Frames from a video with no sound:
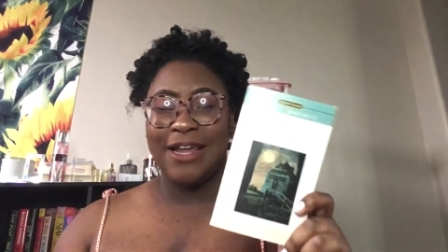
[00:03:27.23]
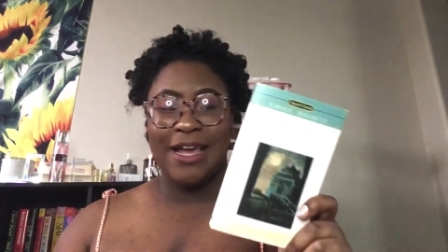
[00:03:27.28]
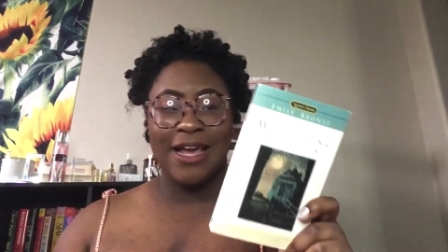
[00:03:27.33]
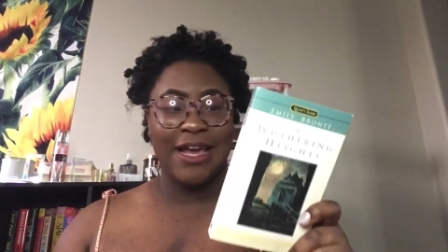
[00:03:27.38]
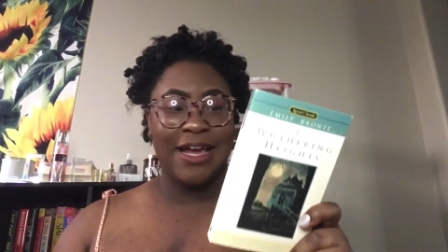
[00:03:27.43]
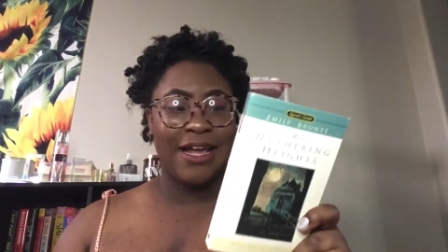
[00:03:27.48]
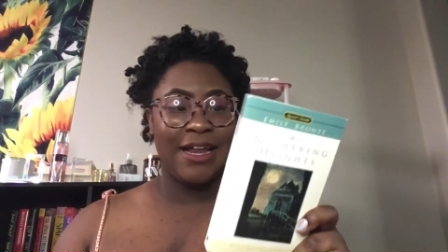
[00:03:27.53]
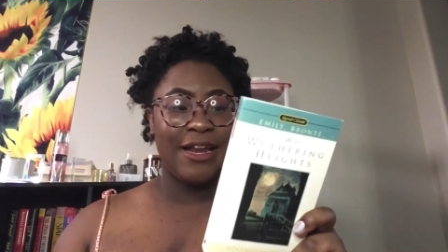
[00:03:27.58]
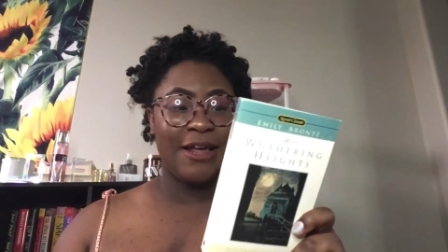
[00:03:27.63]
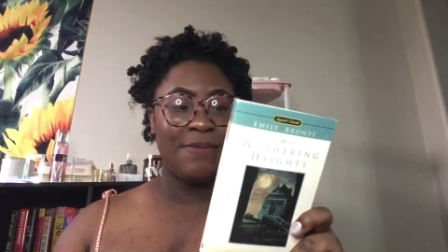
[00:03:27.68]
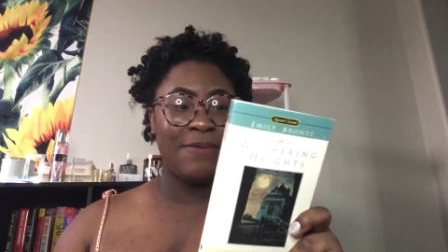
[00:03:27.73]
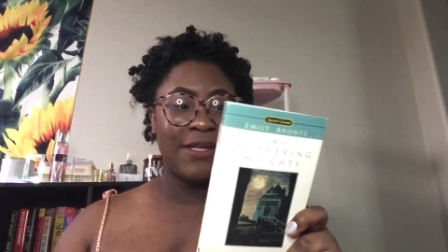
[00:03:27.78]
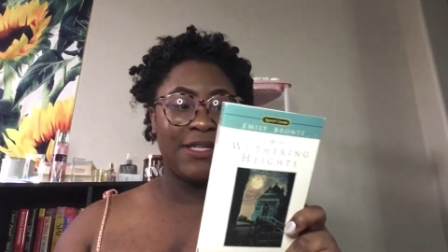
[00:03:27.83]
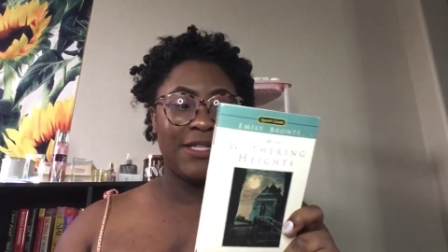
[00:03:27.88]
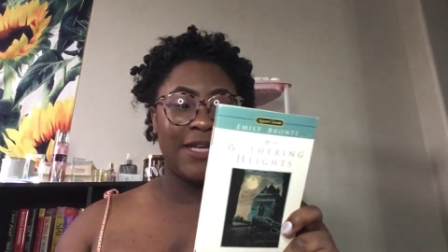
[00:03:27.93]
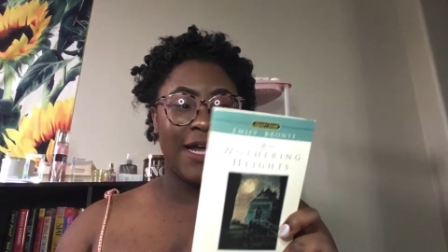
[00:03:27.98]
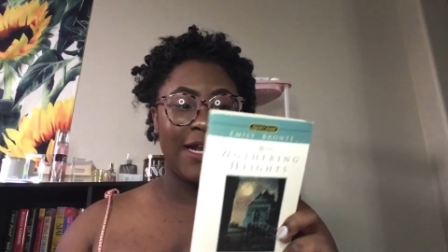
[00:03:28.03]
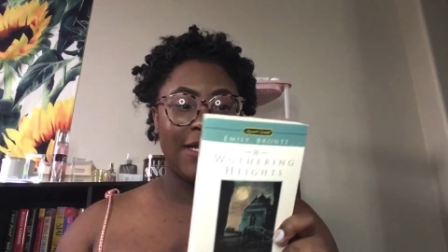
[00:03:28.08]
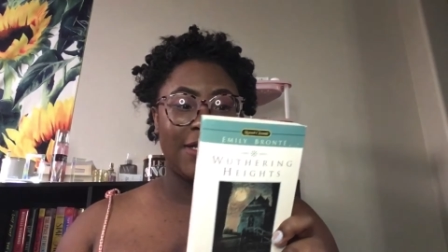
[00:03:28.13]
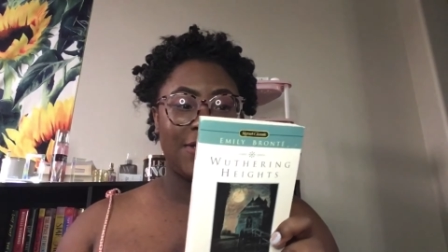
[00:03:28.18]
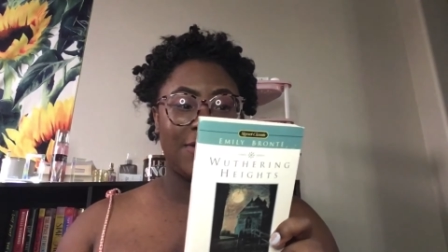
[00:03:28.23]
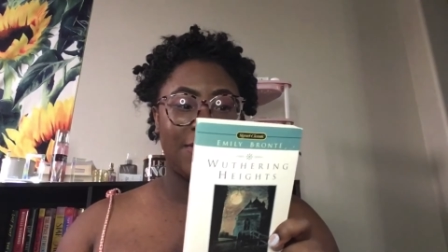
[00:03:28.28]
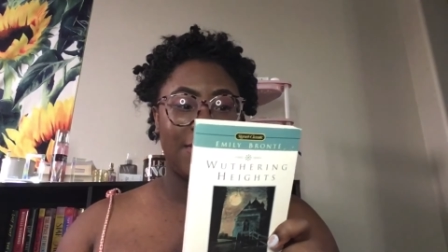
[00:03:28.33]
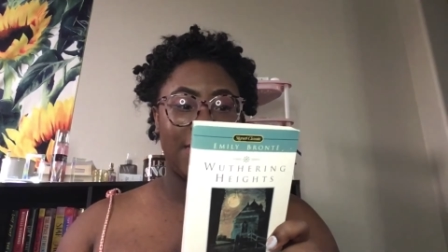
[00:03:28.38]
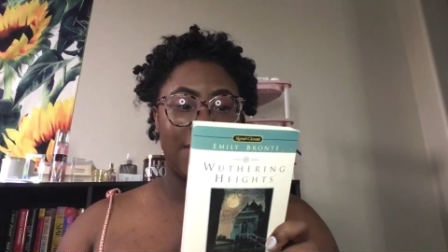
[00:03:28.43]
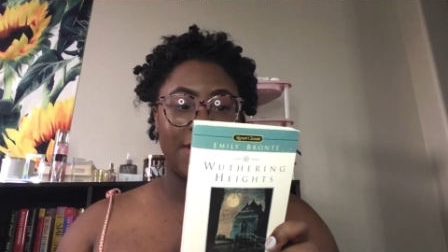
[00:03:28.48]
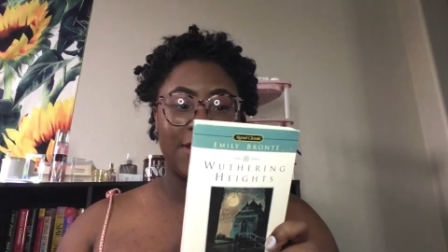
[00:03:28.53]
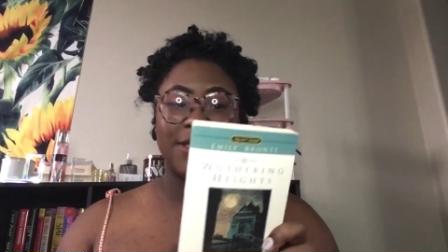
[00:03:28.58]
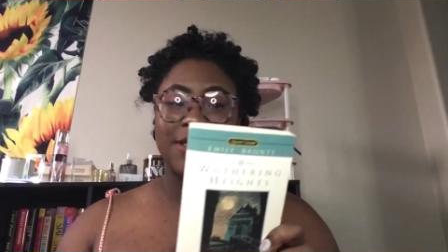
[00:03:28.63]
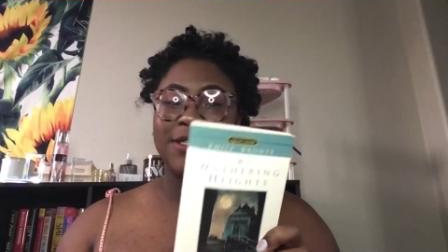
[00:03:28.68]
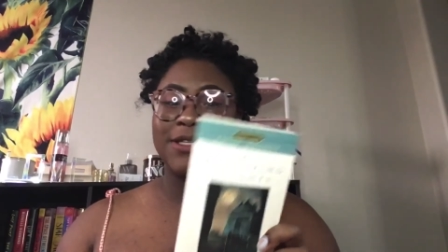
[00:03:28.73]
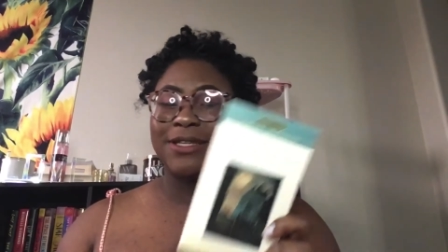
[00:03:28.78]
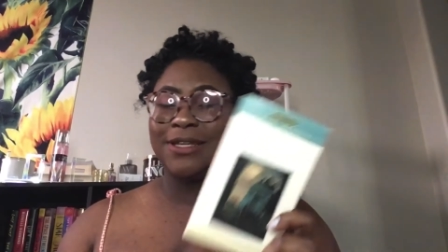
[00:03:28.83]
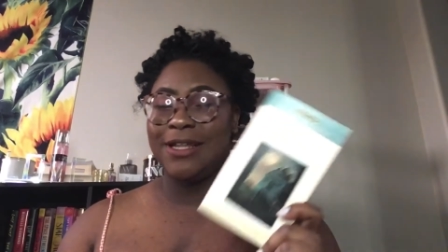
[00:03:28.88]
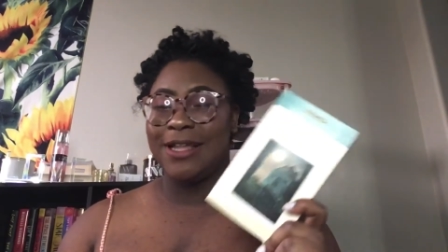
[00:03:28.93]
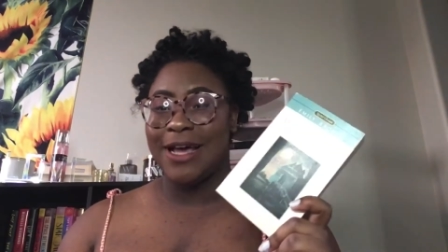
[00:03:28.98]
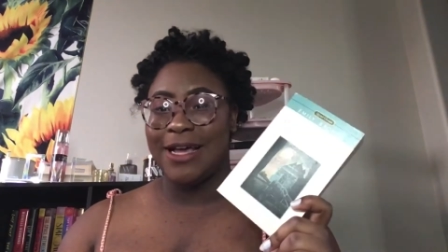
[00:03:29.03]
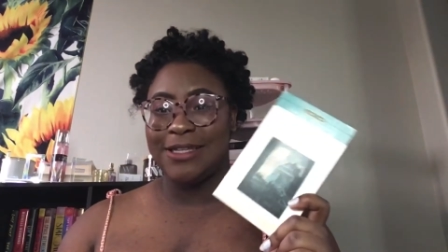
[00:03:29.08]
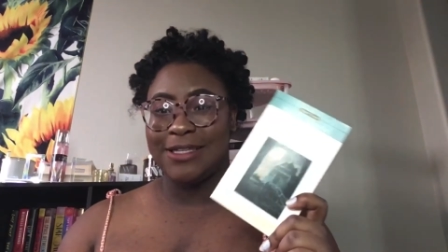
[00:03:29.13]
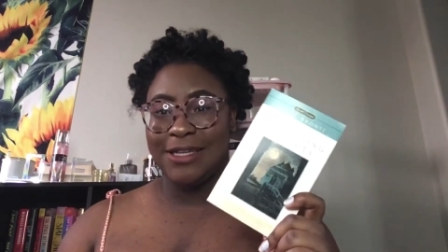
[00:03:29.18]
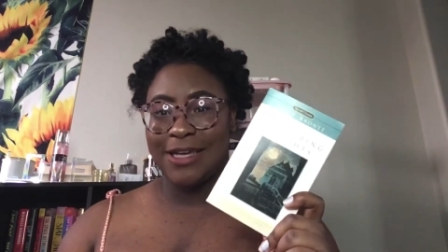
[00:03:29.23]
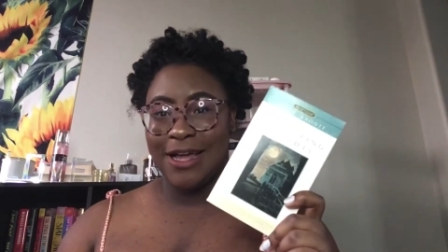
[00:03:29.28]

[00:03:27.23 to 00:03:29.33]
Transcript: and I'm excited to read this. This is a classic.